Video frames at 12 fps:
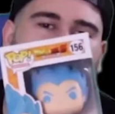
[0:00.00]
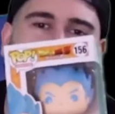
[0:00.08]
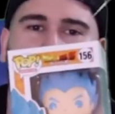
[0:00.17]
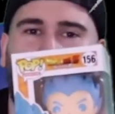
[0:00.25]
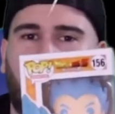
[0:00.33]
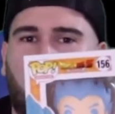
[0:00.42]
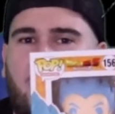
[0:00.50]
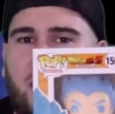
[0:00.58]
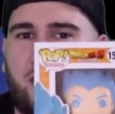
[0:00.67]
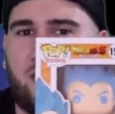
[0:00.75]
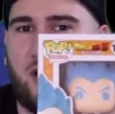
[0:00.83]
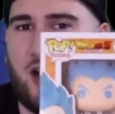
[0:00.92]
the regular
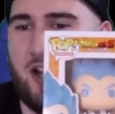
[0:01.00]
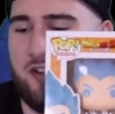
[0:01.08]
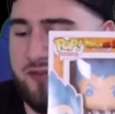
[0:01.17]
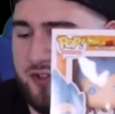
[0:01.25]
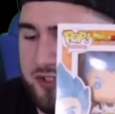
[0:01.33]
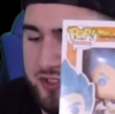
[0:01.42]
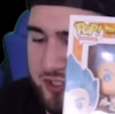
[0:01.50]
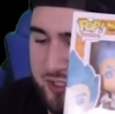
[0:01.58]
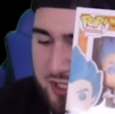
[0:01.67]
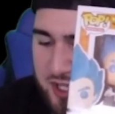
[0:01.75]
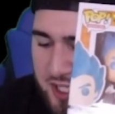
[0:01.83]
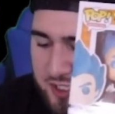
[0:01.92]
hair version.
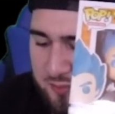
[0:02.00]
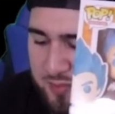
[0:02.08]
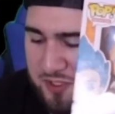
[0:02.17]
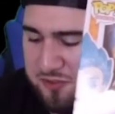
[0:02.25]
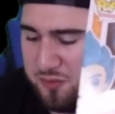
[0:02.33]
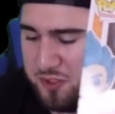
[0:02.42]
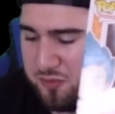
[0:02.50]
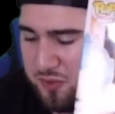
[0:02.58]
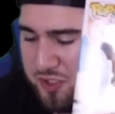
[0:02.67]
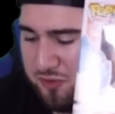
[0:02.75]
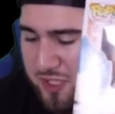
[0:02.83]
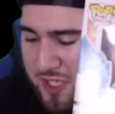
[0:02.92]
Depends which one you
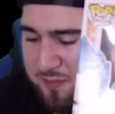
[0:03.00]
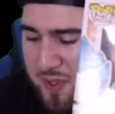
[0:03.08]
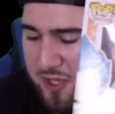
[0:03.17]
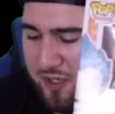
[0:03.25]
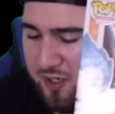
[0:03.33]
like better.